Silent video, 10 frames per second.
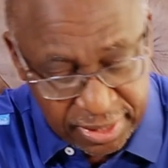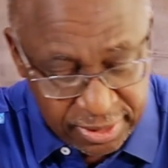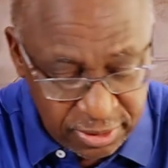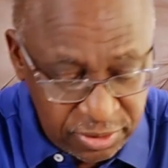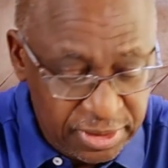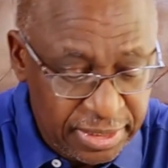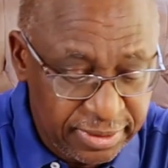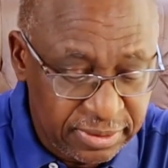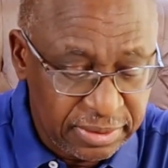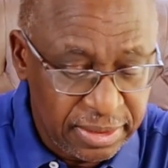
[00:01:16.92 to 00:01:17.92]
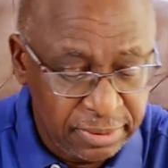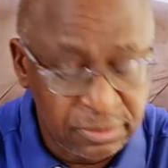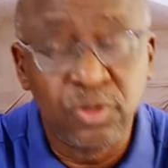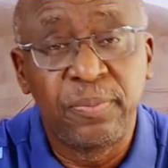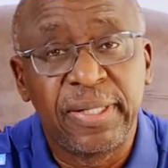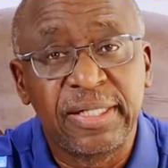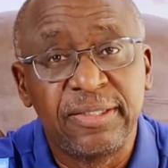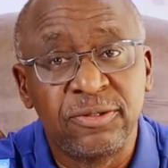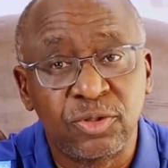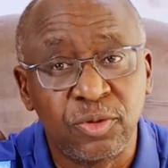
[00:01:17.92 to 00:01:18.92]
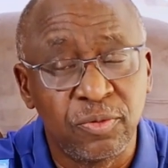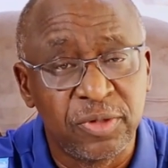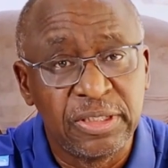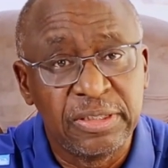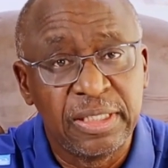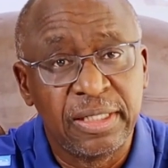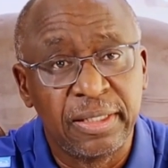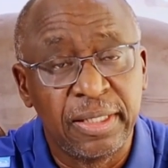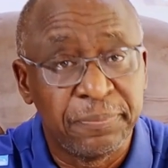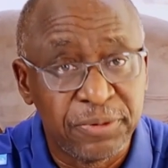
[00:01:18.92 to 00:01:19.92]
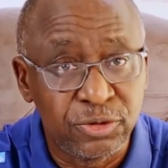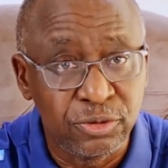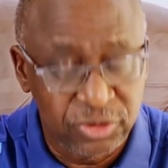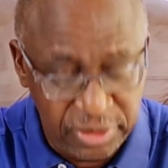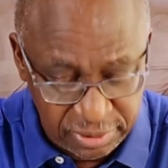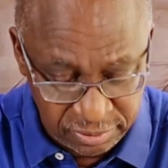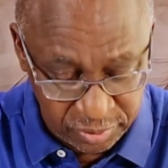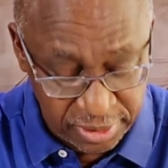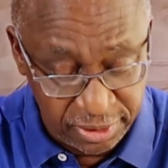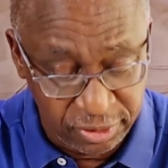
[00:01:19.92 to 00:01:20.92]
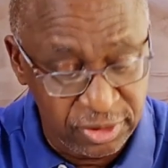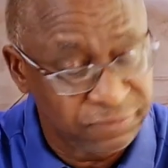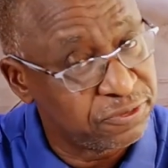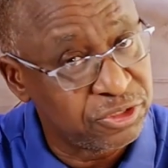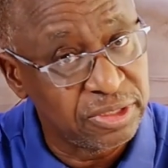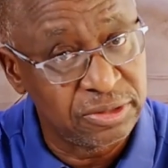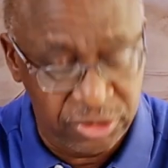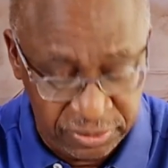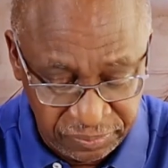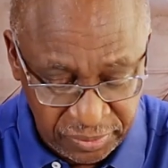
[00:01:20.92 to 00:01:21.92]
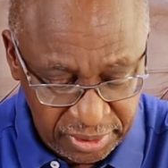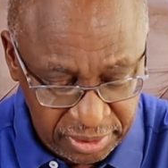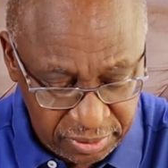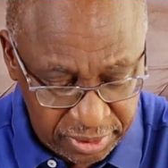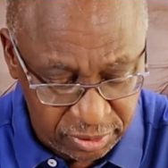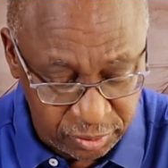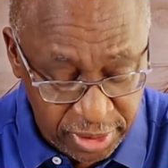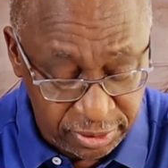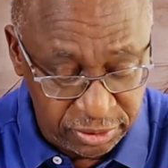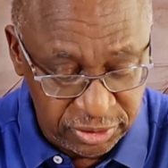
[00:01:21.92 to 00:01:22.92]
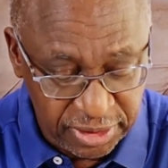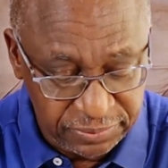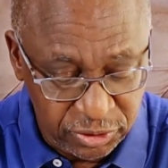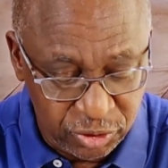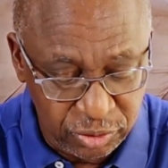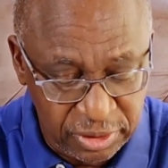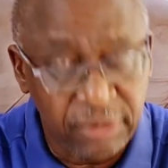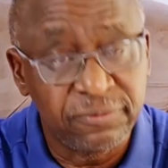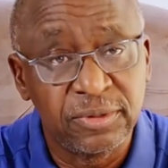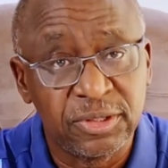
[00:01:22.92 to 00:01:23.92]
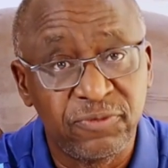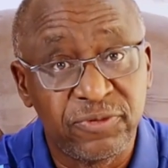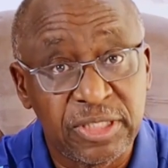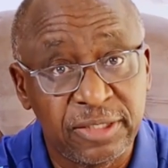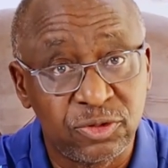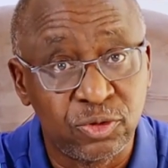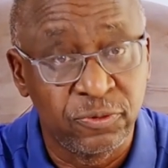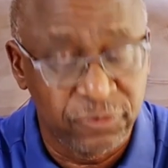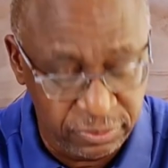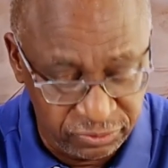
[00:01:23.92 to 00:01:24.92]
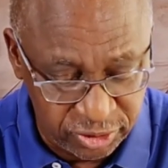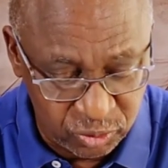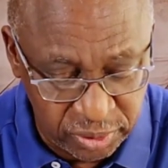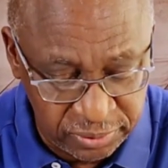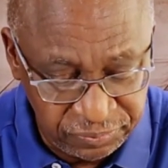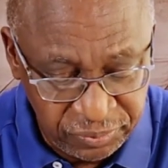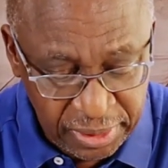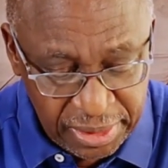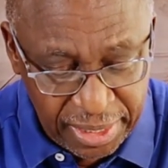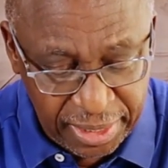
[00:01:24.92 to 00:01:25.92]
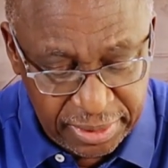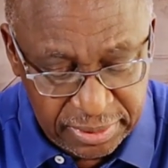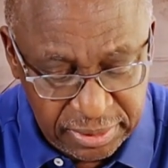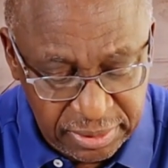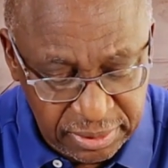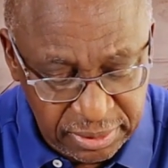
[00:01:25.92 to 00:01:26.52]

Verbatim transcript: Hallelujah. Let's uh, go back into the uh, epistles now. We are on Ephesians. Uh, we're on chapter 2 now. It's Ephesians 2 from verse 1. And